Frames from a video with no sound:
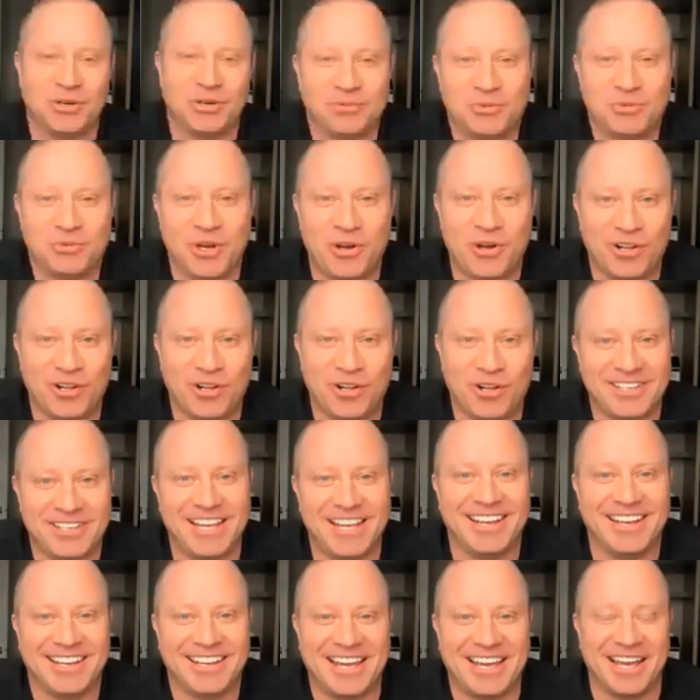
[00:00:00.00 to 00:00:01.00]
we all
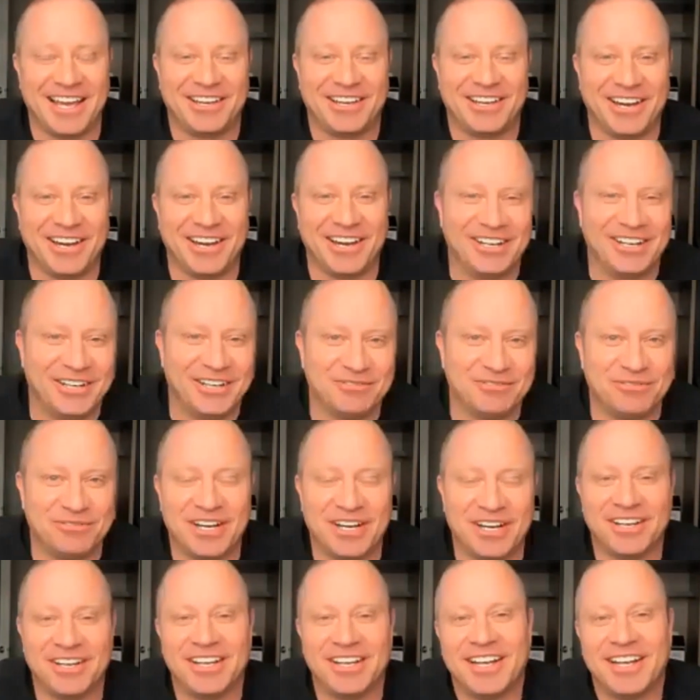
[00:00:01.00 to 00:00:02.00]
can kind of
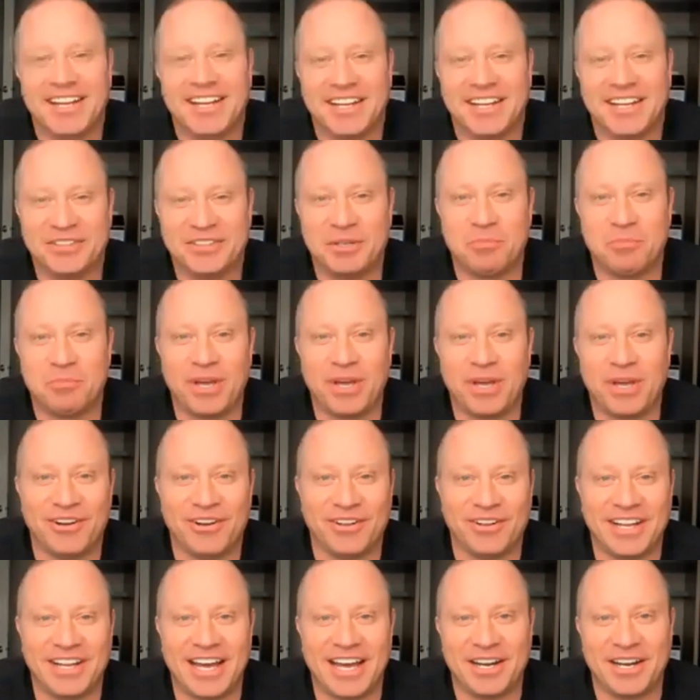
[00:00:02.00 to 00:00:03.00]
uh, debate
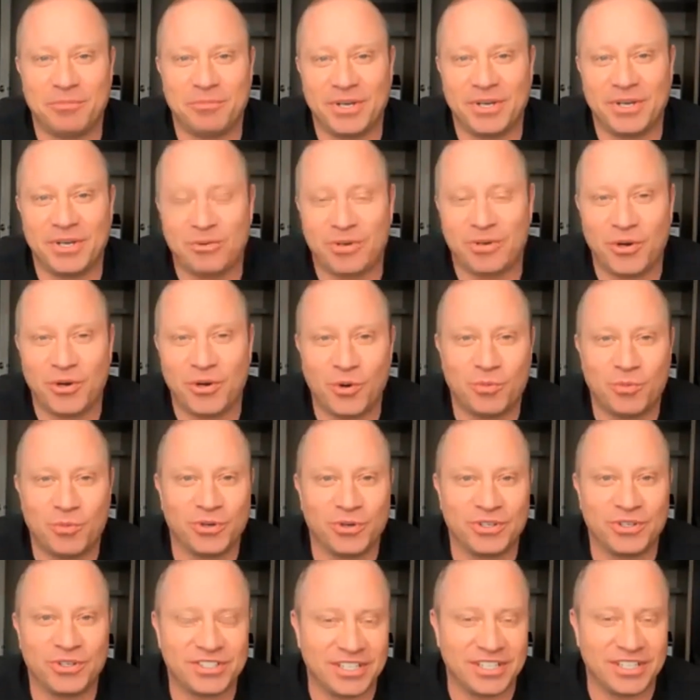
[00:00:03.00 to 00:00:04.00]
on that a bit when a
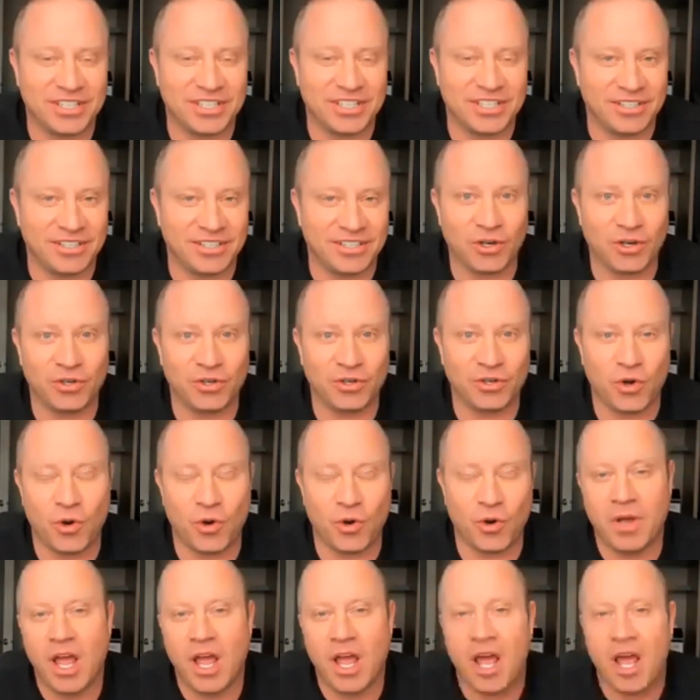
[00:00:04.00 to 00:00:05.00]
homeowner sells their own
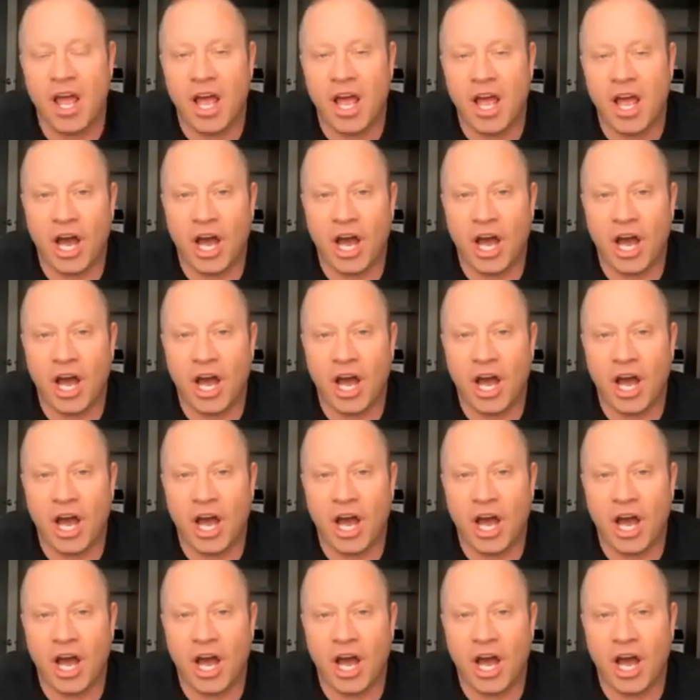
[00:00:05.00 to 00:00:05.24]
home. Yeah.